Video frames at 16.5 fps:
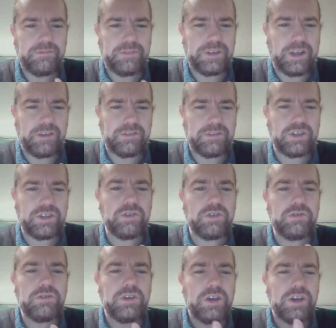You know, do
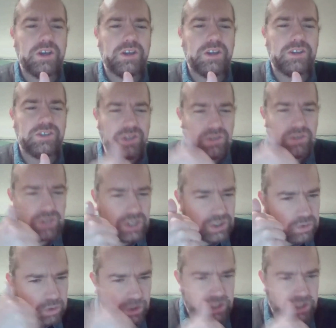you
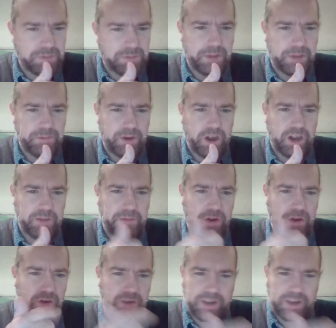just want to be a
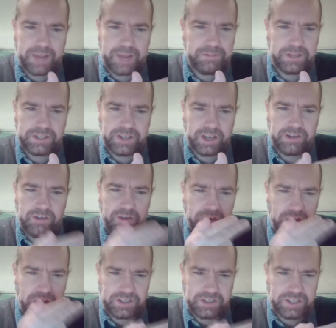programmer or a game designer or
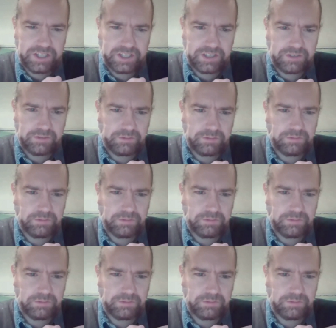an artist?